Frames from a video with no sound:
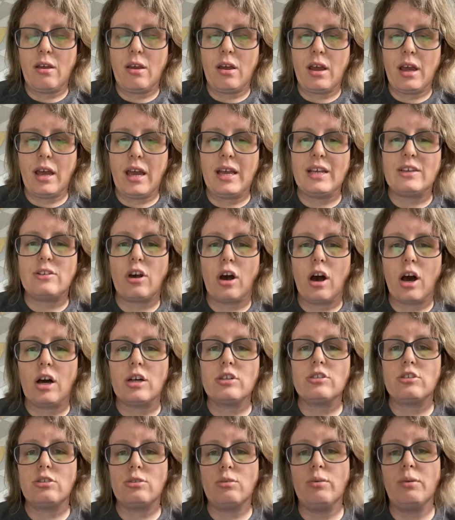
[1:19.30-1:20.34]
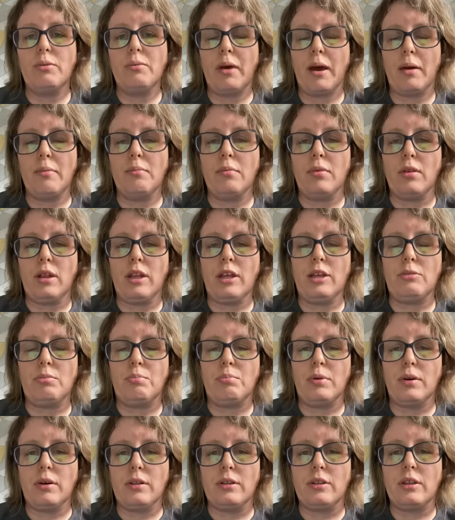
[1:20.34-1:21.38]
it's hard to remember this,
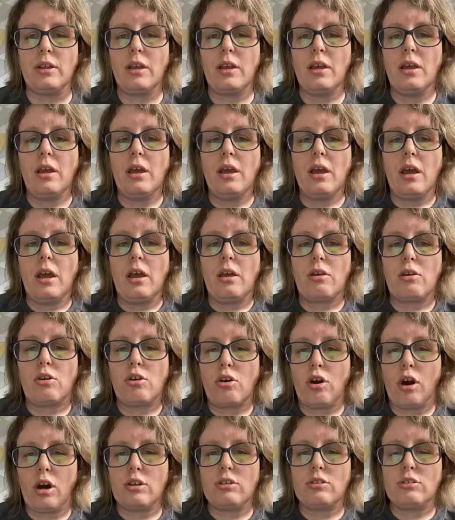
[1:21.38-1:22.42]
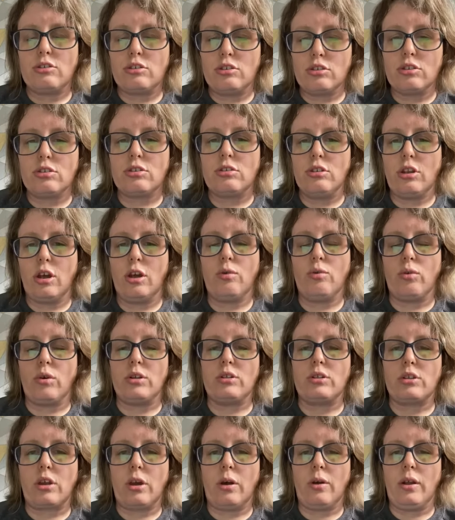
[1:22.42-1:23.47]
but God does know
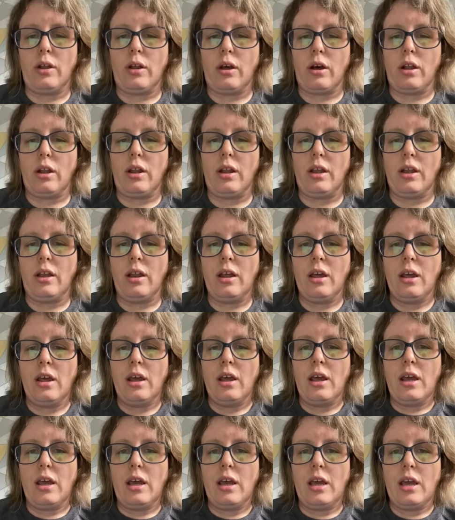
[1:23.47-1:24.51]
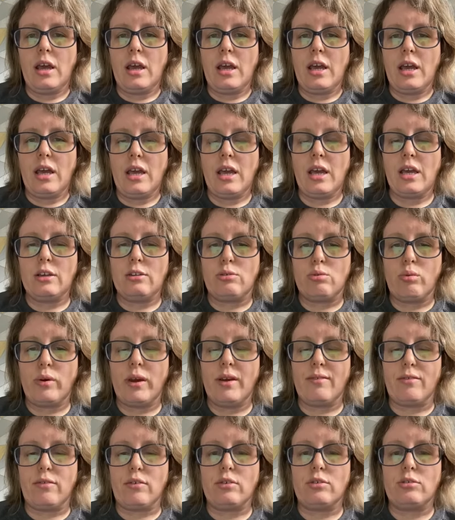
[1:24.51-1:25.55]
what's going on and He is
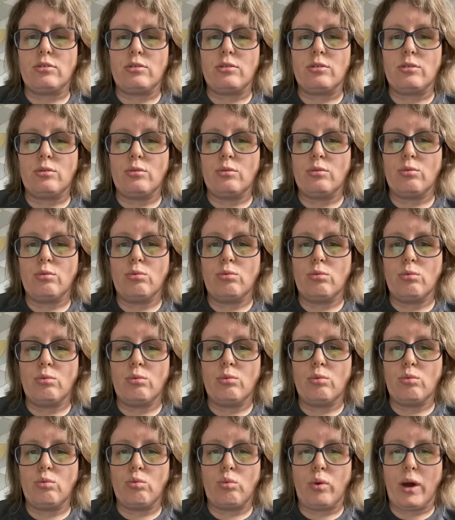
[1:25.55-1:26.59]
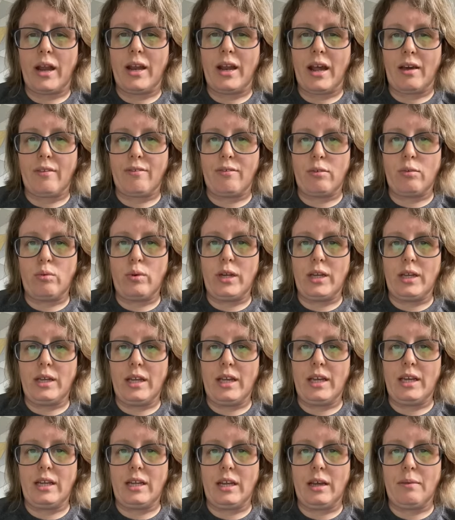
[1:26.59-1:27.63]
with us whenever we
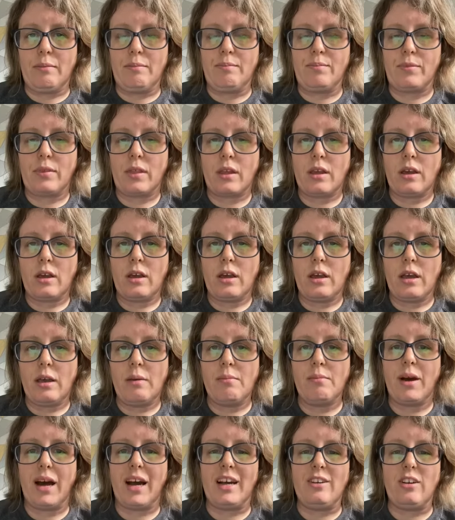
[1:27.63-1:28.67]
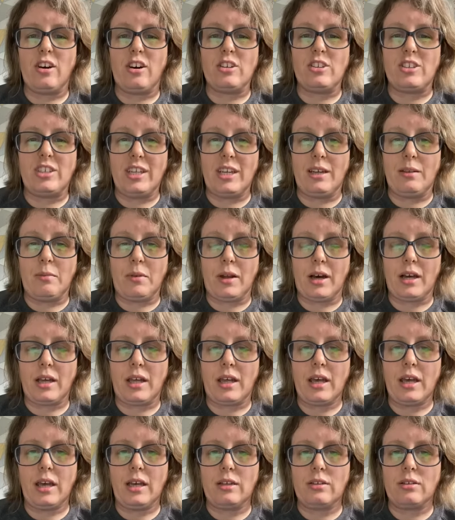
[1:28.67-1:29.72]
need Him. It might not seem
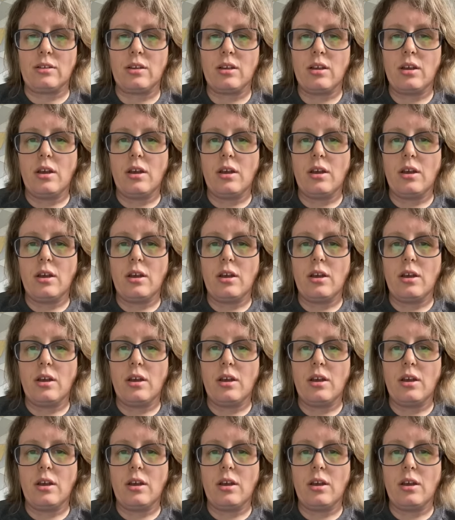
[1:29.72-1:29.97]
like it.